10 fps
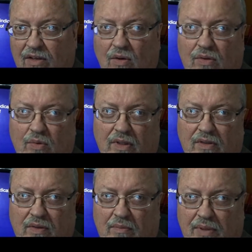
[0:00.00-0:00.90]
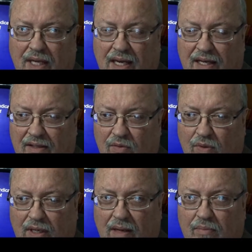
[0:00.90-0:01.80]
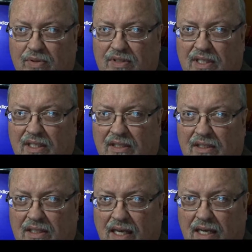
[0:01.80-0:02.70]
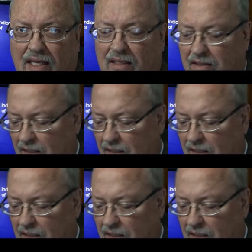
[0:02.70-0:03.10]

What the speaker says: I don't want to imply that what I'm presenting today